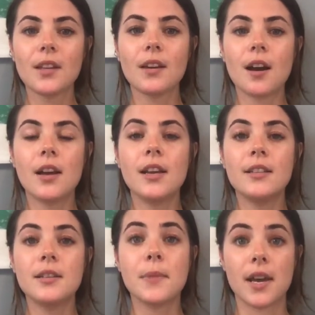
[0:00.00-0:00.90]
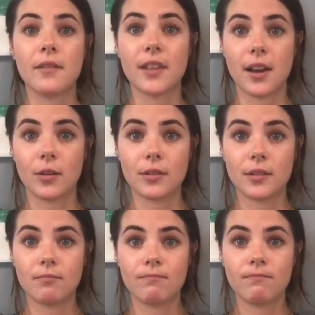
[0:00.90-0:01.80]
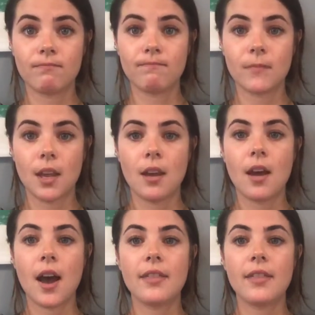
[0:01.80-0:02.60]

Cuddy is the man of the house. I